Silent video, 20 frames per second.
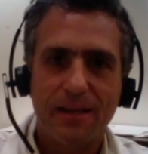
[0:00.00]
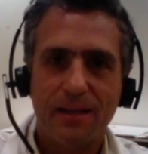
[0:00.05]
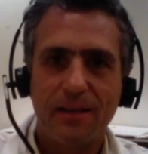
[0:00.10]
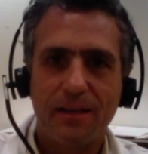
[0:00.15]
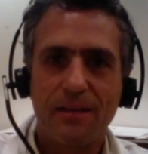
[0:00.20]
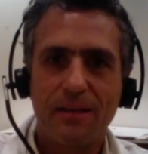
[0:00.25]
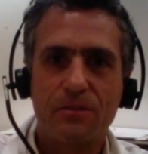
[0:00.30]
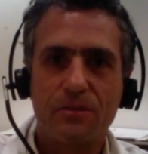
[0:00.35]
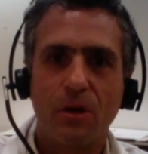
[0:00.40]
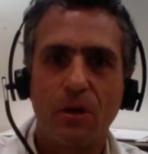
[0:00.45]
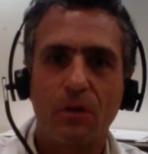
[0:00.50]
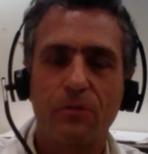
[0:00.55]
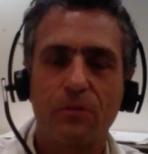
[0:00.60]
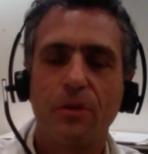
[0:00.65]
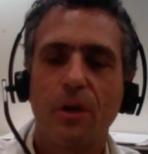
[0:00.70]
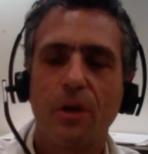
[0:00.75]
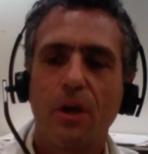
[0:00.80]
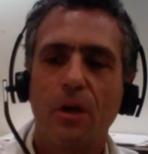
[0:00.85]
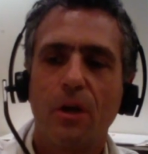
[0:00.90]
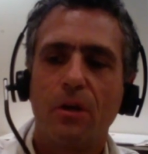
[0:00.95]
It's not
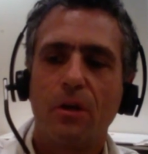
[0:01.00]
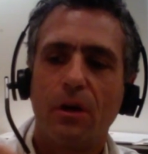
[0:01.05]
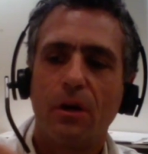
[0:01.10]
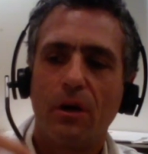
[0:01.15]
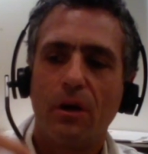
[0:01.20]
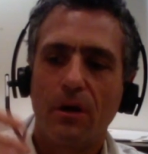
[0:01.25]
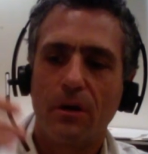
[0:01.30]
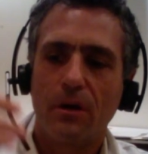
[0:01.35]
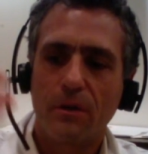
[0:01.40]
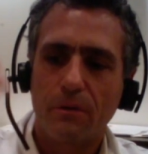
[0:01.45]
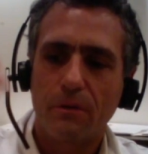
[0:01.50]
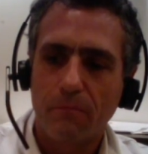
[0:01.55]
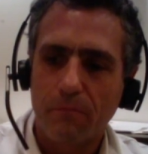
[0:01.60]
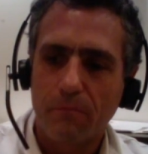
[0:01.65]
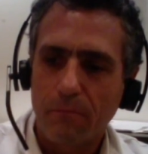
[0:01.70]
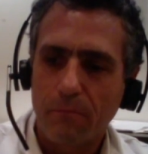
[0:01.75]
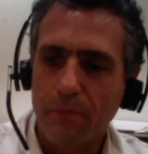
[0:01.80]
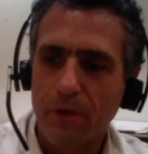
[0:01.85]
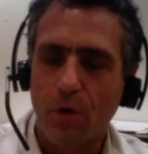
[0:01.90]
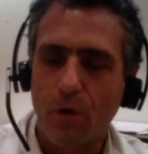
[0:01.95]

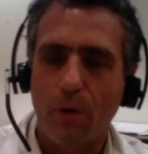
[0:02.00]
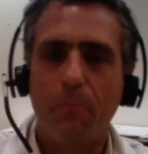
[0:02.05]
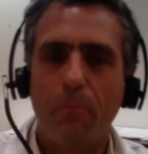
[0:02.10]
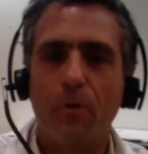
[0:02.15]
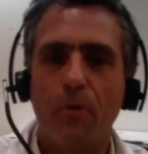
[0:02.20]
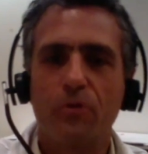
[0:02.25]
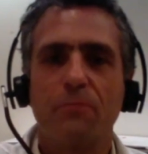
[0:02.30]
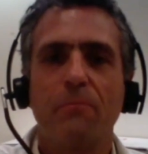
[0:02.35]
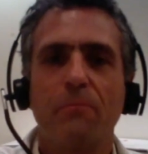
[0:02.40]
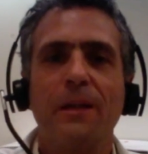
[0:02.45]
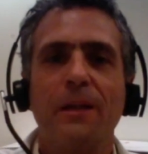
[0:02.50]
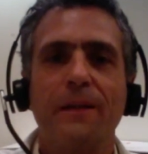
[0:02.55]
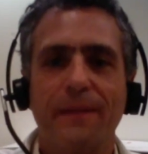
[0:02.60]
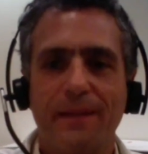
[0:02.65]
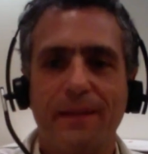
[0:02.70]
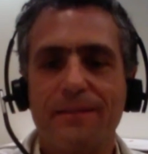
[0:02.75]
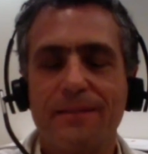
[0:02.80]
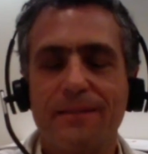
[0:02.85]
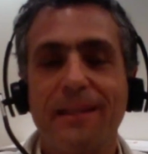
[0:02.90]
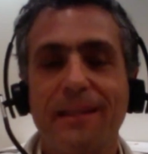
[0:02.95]
a possibility.
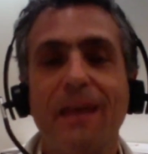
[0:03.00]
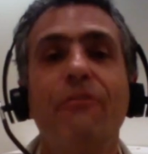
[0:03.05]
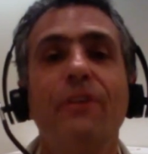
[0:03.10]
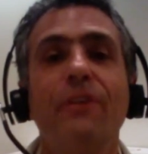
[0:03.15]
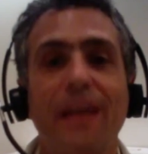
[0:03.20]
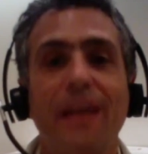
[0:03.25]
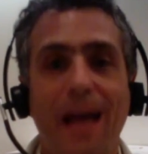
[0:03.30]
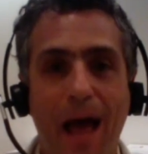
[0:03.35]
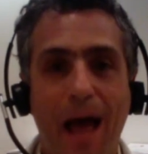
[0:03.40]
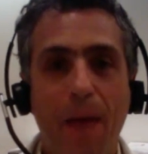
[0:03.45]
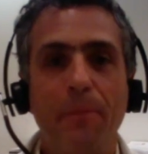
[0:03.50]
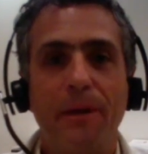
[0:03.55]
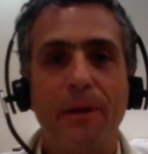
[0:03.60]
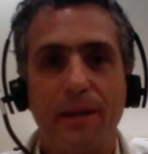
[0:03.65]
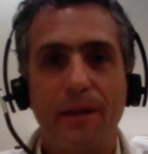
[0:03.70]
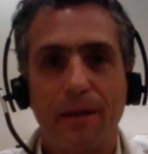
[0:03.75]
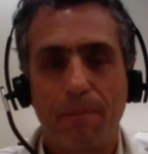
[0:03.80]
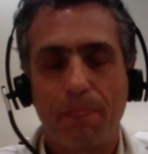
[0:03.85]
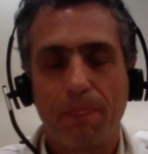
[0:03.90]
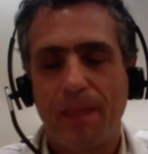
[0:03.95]
It's definitely
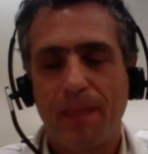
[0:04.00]
happening.